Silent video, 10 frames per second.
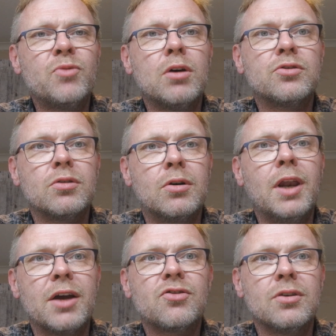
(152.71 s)
Also,
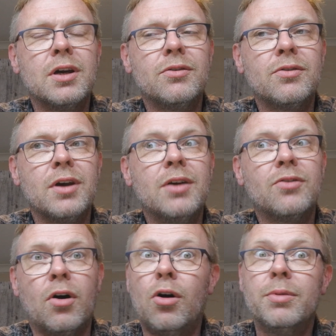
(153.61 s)
collection is
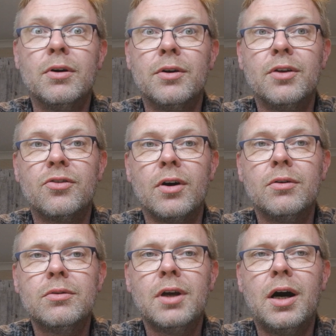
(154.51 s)
a hobby on its
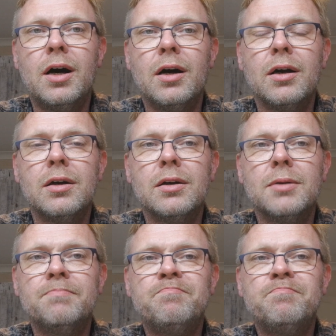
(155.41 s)
own. I